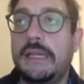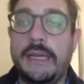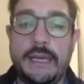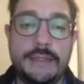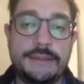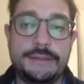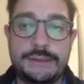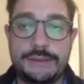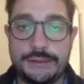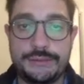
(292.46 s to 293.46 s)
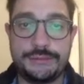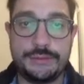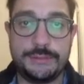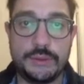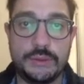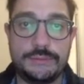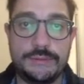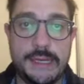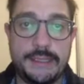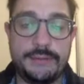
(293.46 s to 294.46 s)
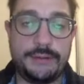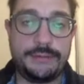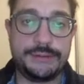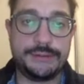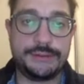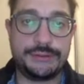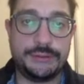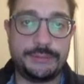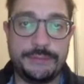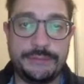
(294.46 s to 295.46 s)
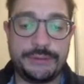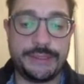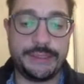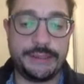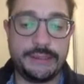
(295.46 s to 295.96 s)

And this is just to remove any references to the previous Git